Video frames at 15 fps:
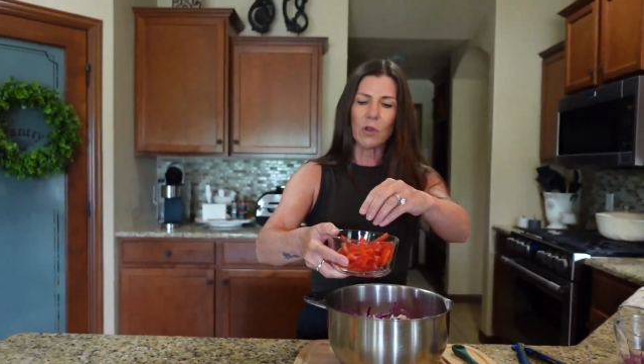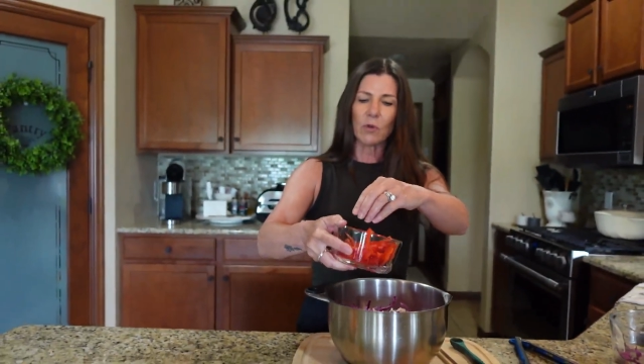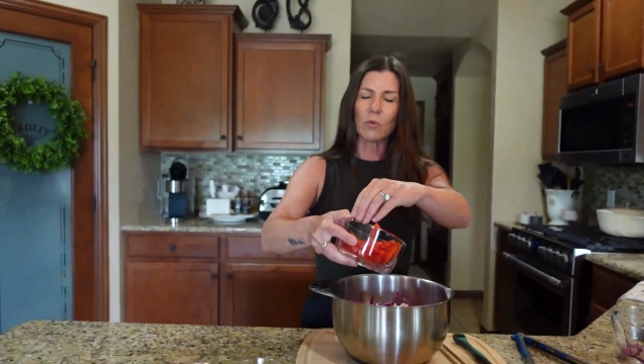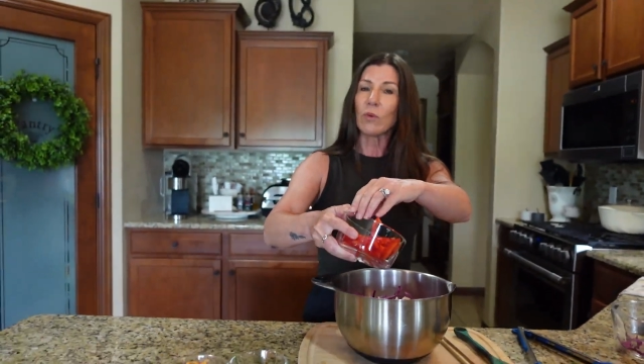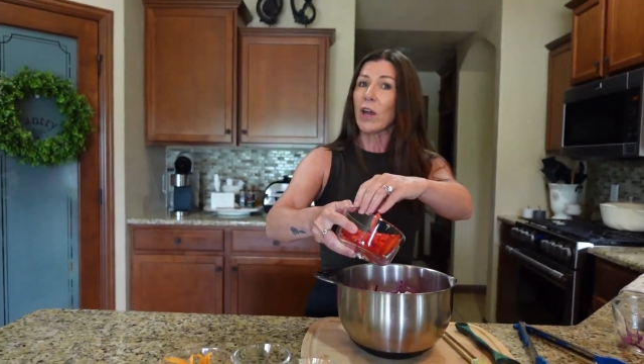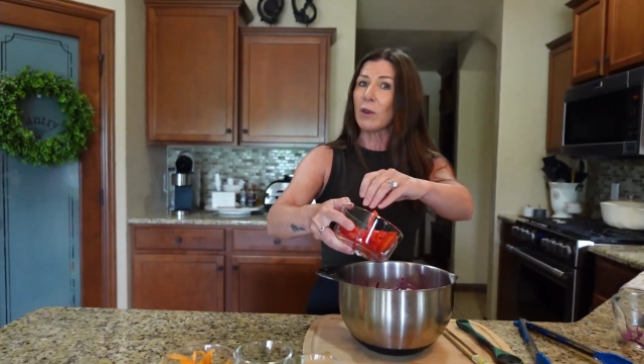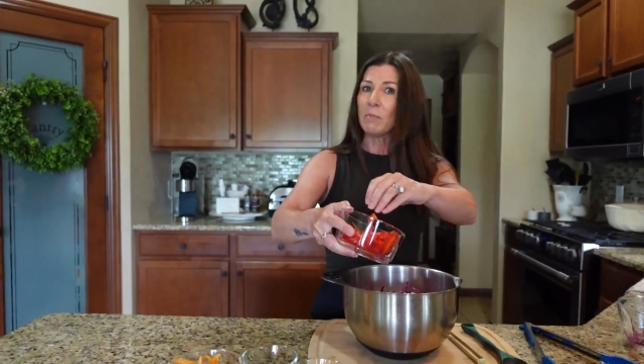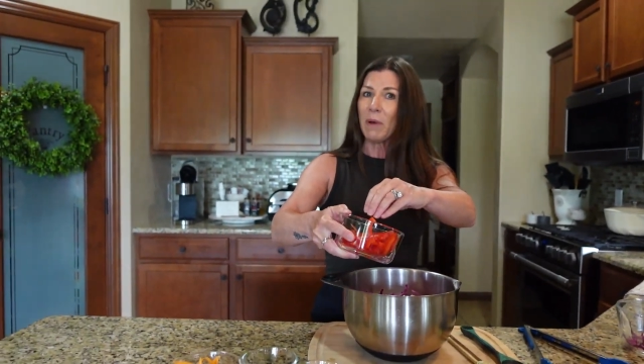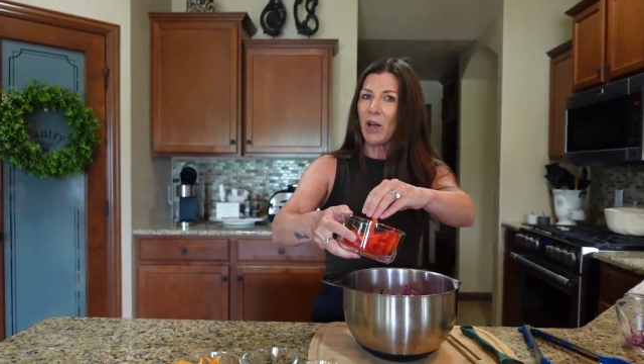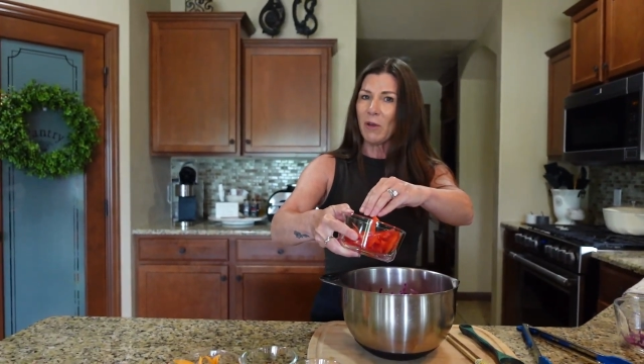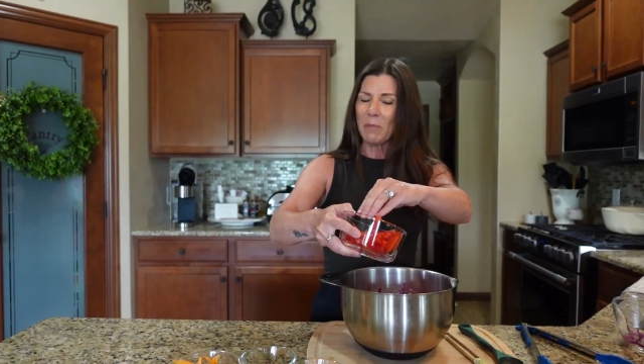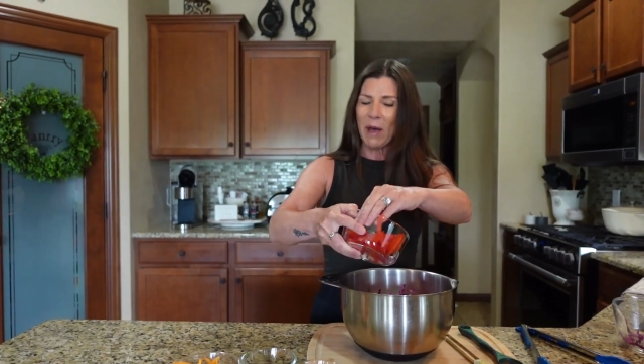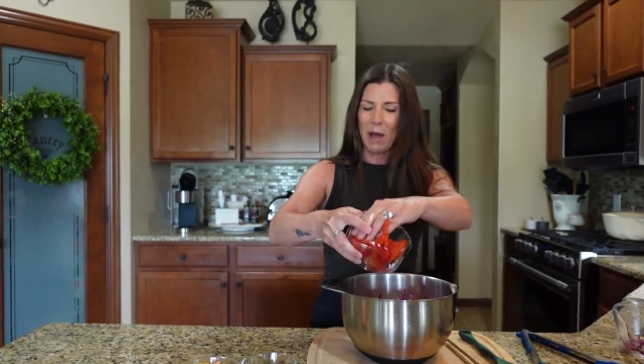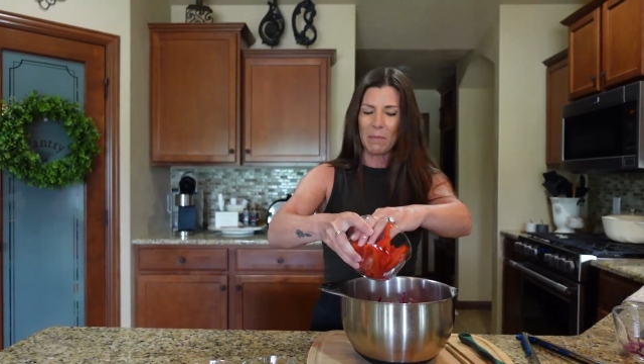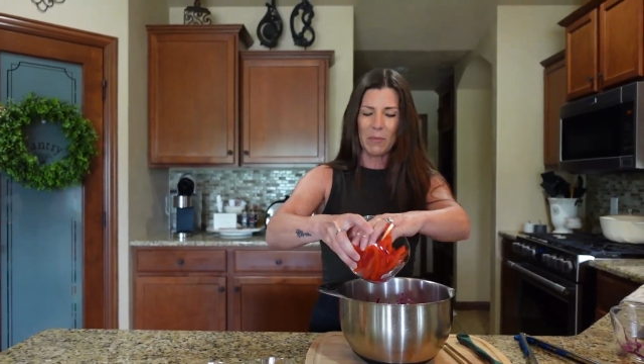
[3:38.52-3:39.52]
red bell
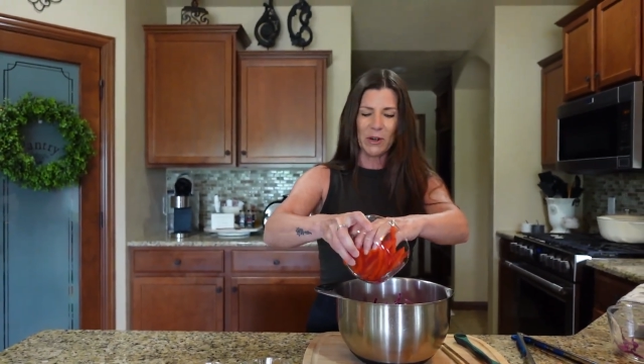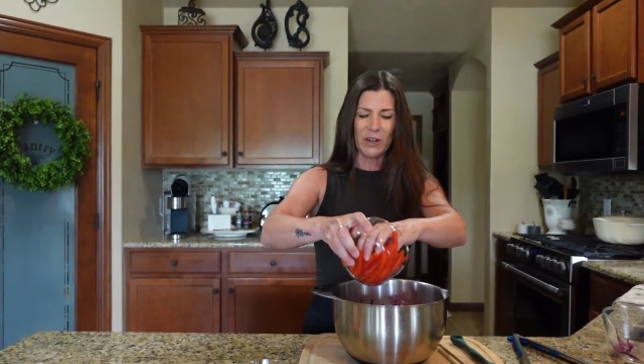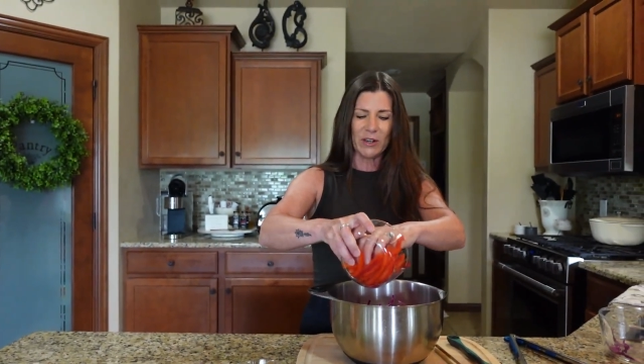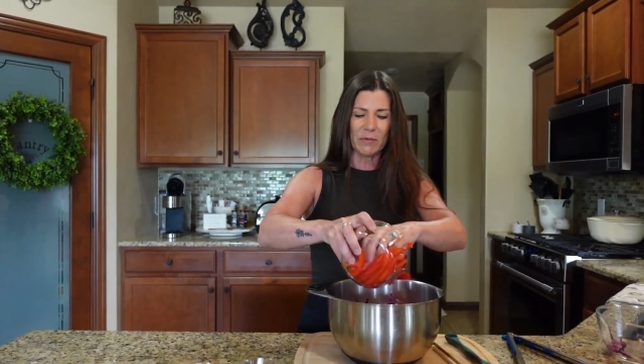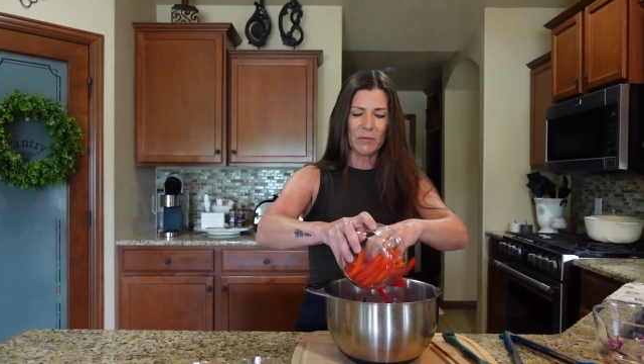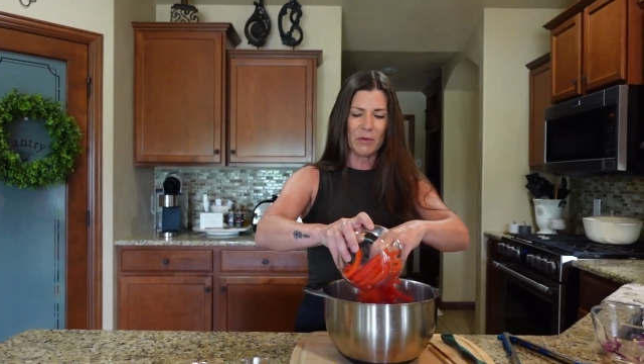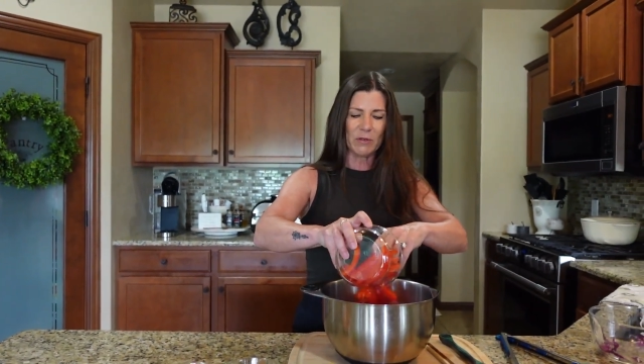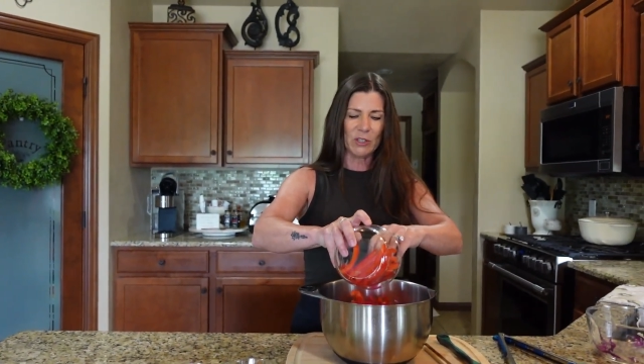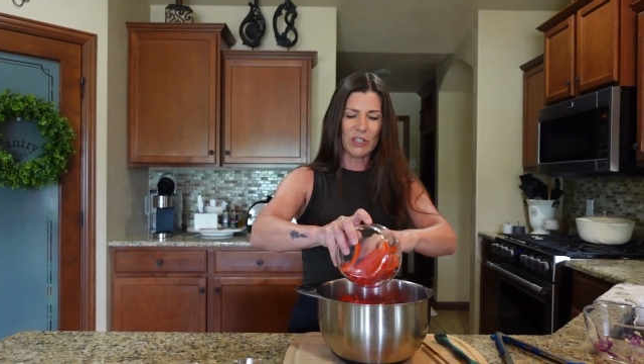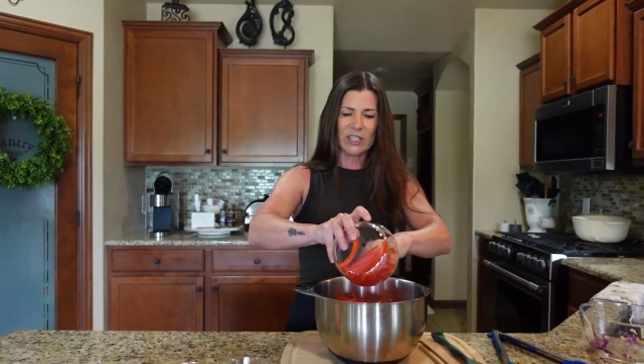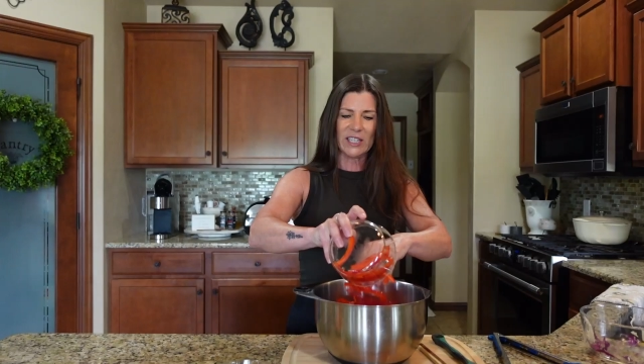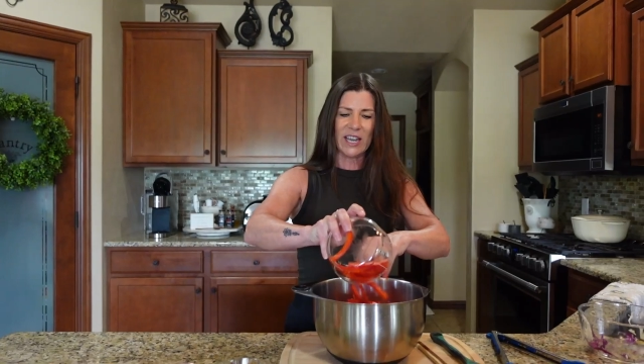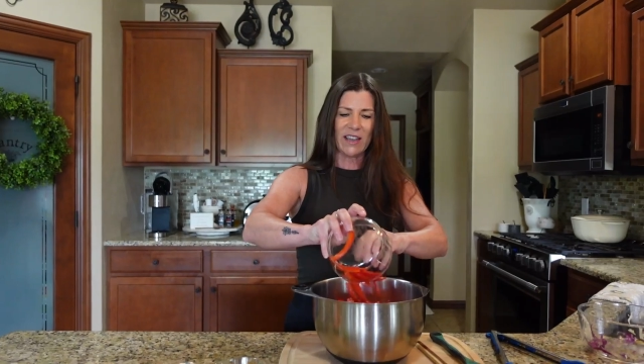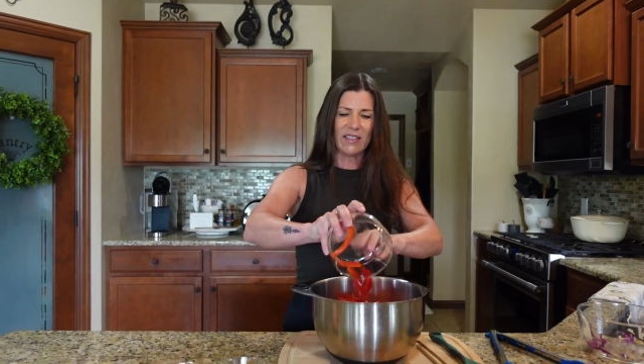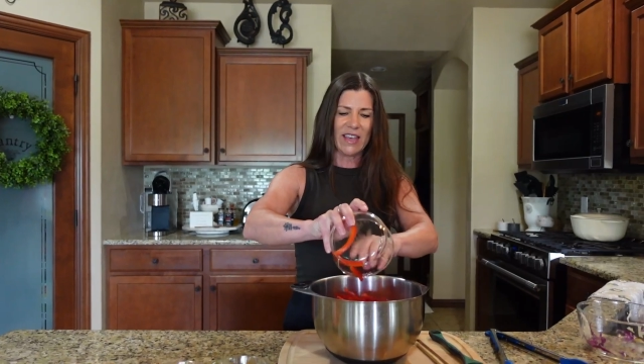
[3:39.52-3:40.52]
pepper. We'll just
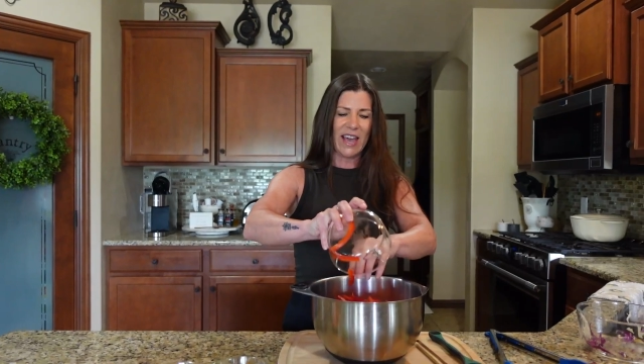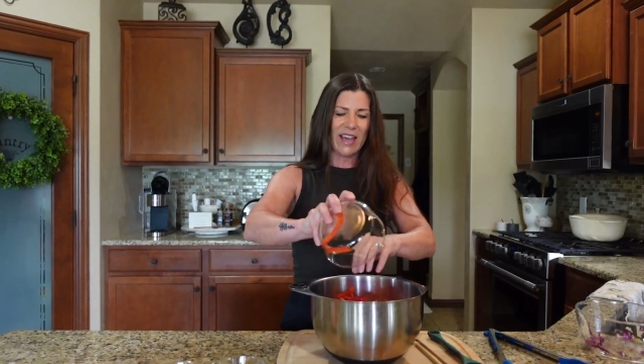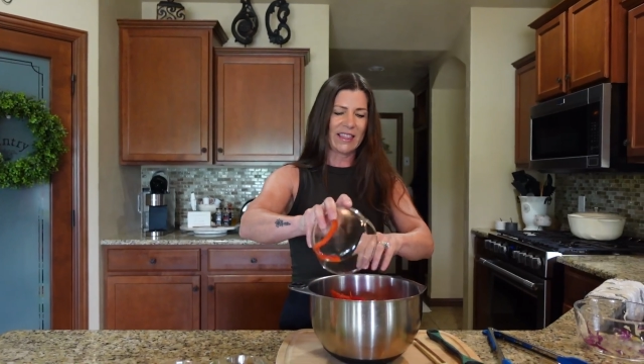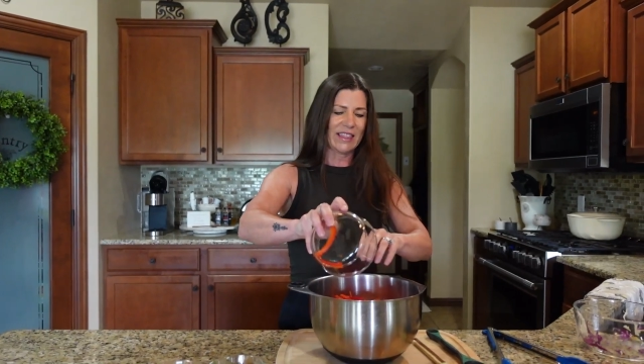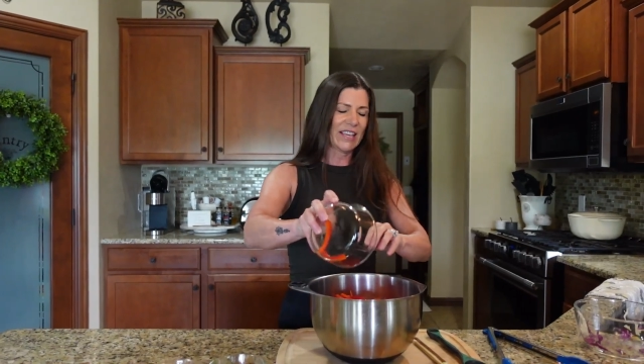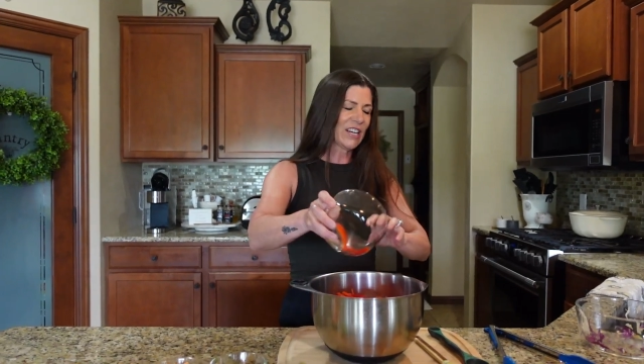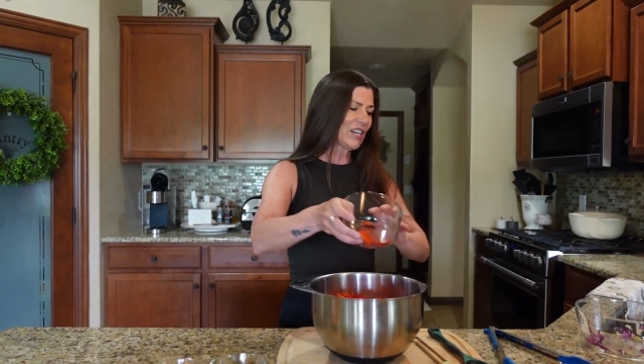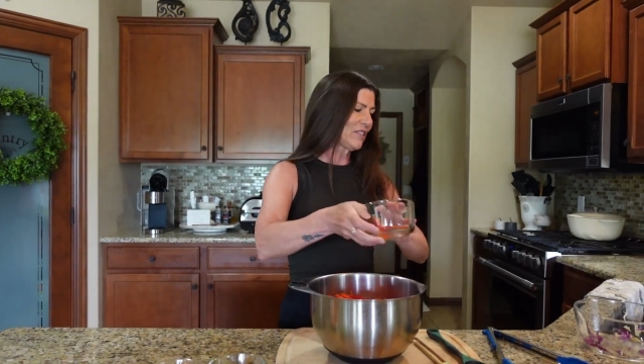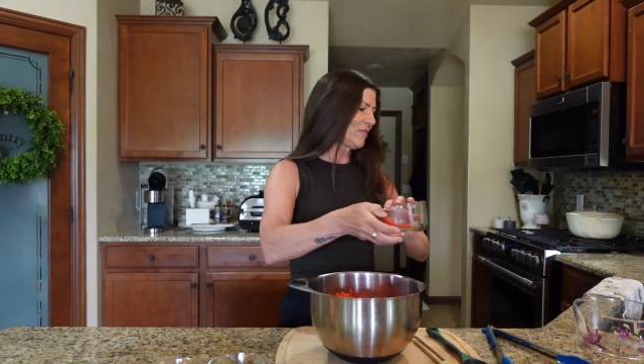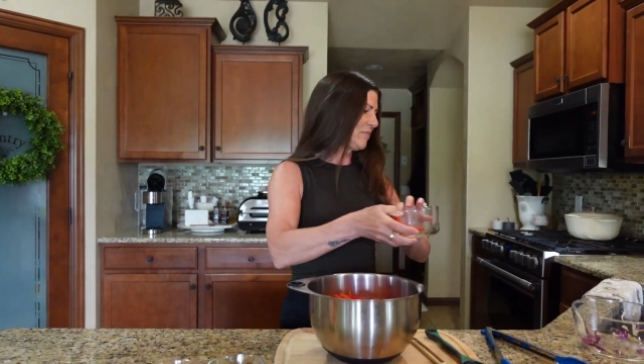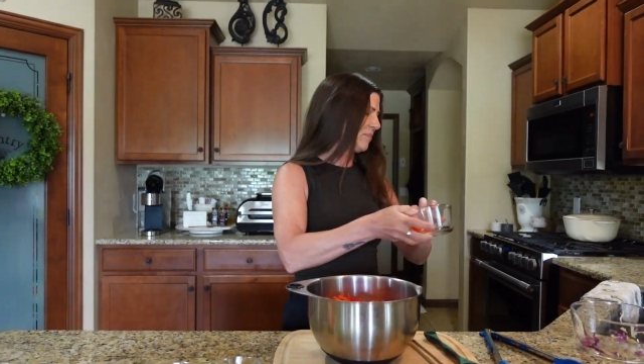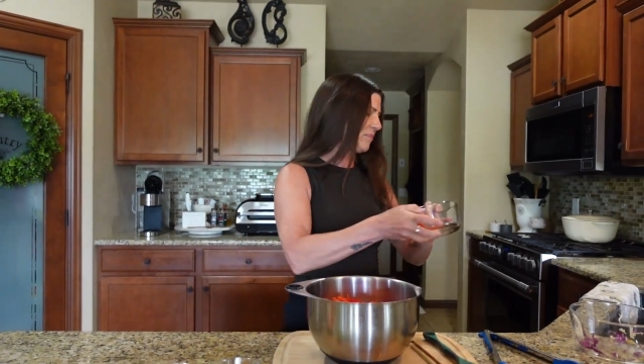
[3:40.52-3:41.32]
add that in there.